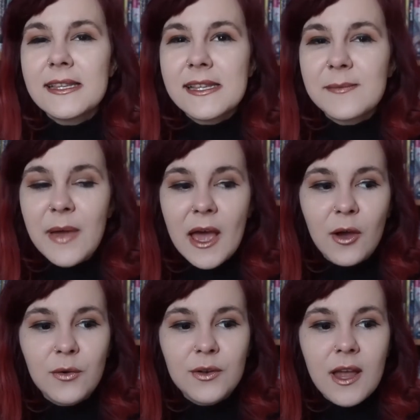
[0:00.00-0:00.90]
is
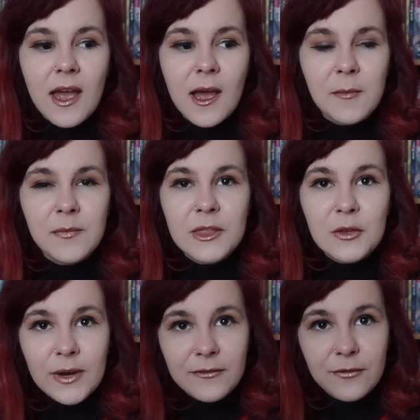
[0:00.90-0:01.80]
about um,
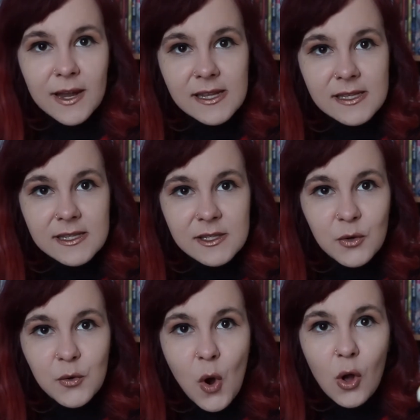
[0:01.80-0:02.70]
three friends
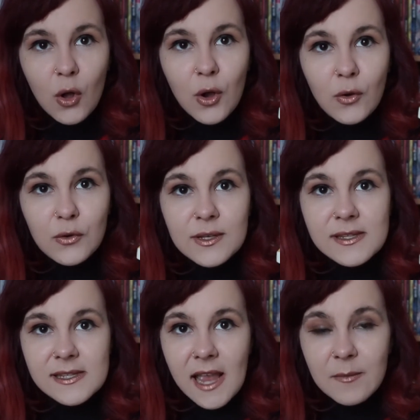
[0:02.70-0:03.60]
who all go to the
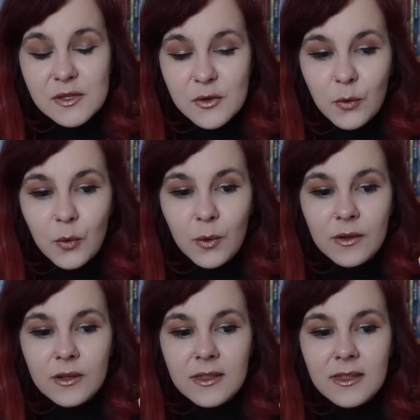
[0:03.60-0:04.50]
same
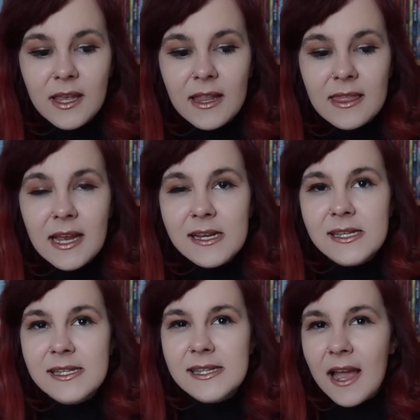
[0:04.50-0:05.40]
school
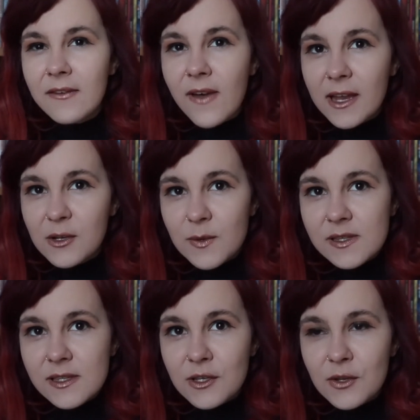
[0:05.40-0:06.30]
there's a sci-fi
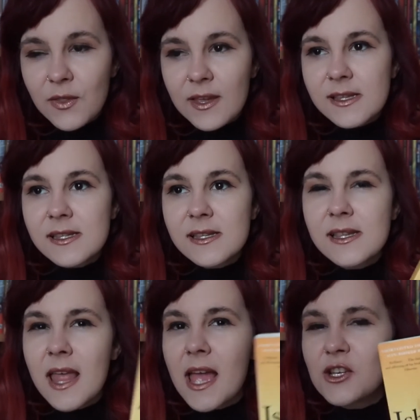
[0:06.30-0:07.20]
twist to this
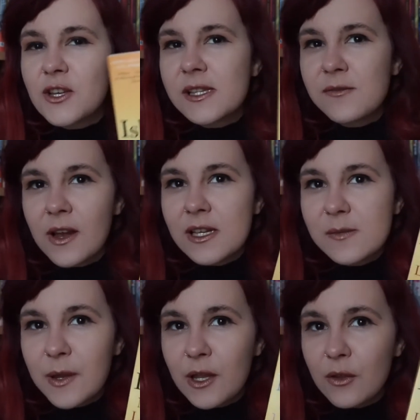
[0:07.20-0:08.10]
slash it's very
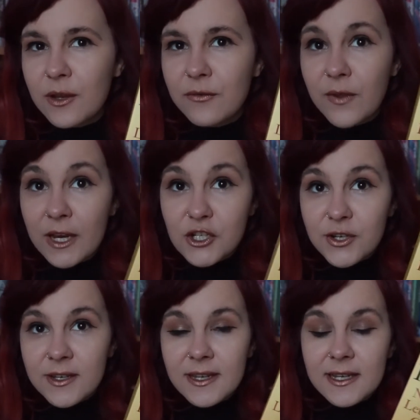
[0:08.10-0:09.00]
speculative
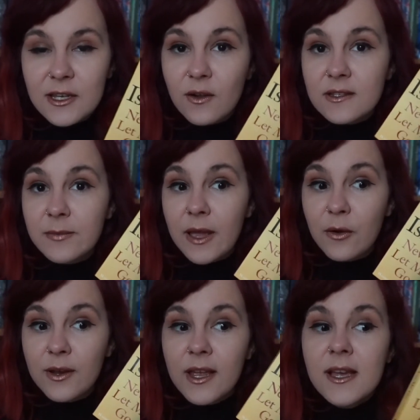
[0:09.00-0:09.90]
fiction that talks
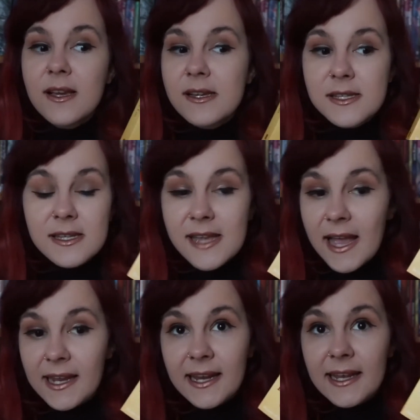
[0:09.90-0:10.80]
about
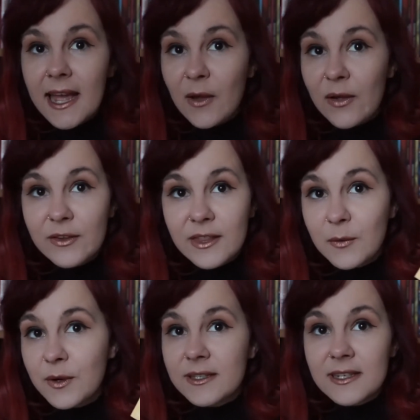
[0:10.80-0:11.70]
society and how
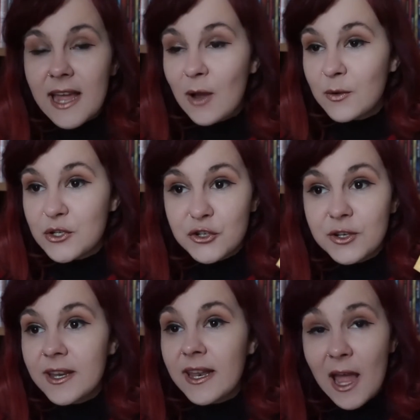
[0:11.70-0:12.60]
everything works and how it
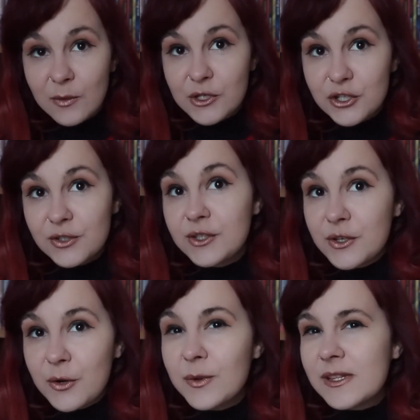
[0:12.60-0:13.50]
shouldn't and how it should you
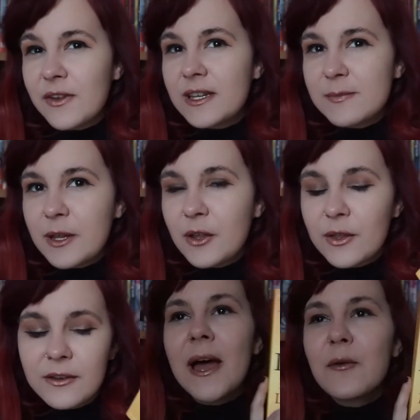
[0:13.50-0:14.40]
know it's very
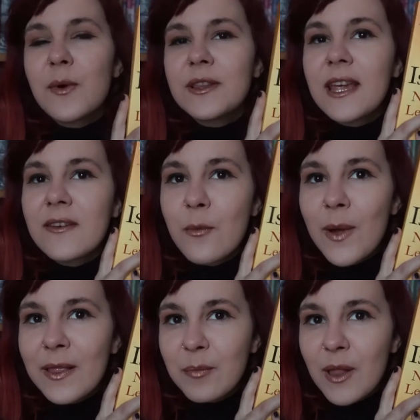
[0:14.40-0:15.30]
speculative i don't want to give
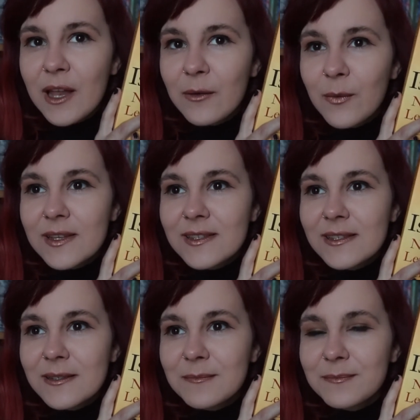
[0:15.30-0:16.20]
away the plot
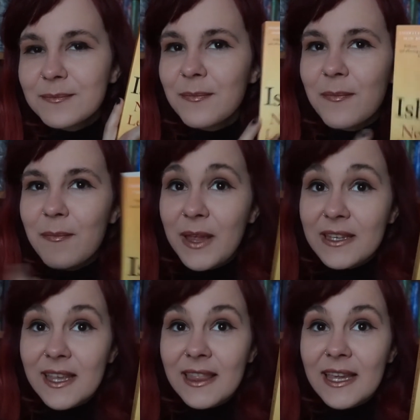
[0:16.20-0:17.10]
twist
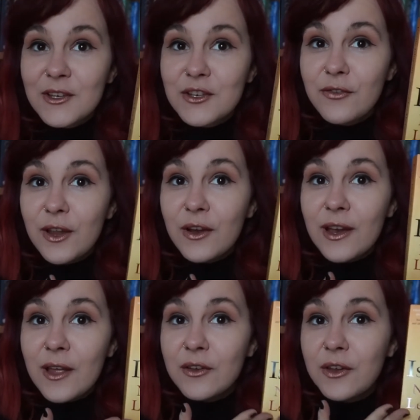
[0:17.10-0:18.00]
because i think you should figure
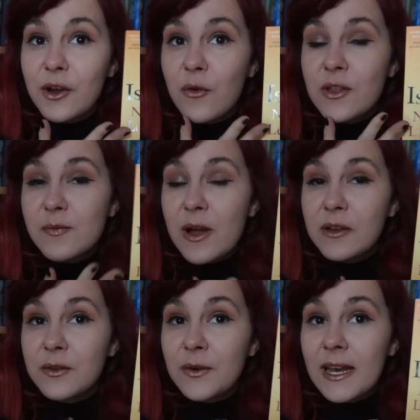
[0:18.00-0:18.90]
it out on your own it's
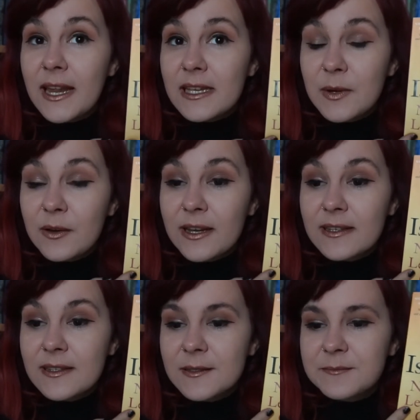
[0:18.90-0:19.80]
part of the reading
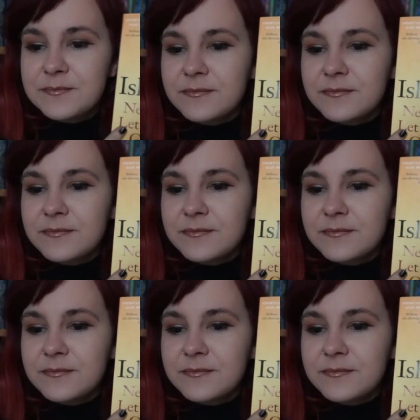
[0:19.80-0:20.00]
experience